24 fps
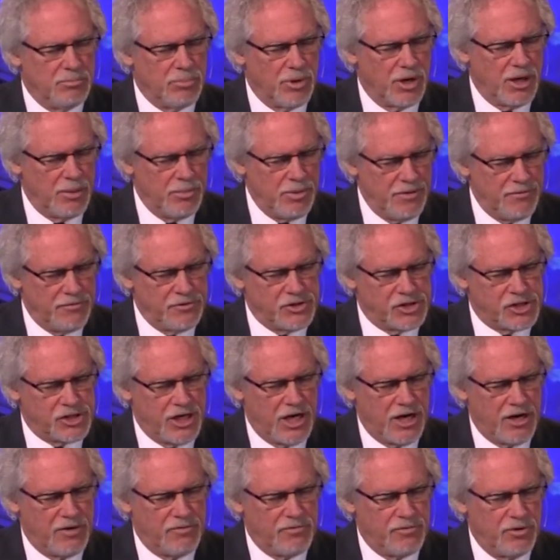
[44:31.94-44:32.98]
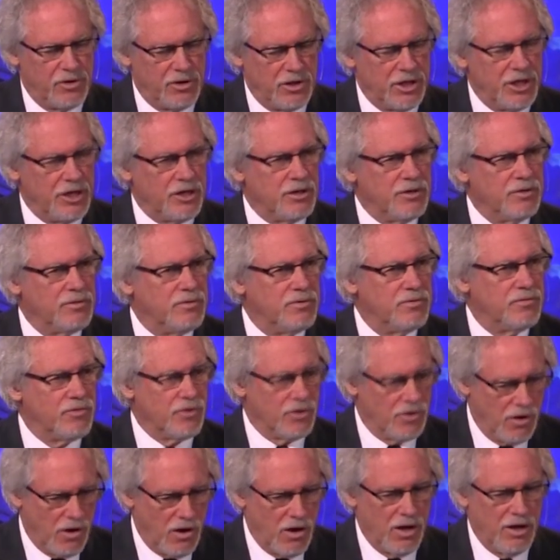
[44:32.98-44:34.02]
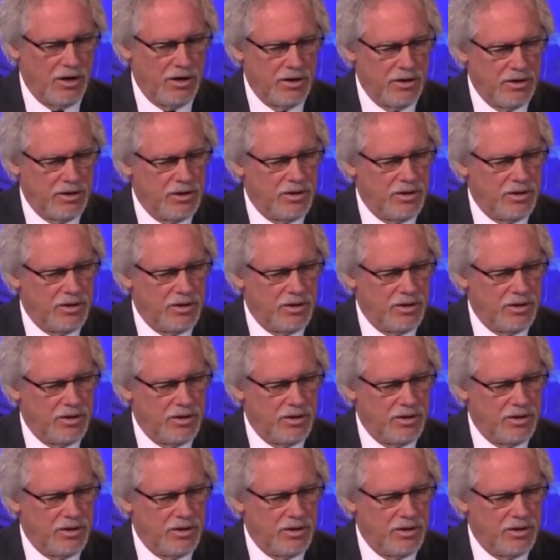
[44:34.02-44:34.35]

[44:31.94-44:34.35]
But I'm even sadder for Leah, for God.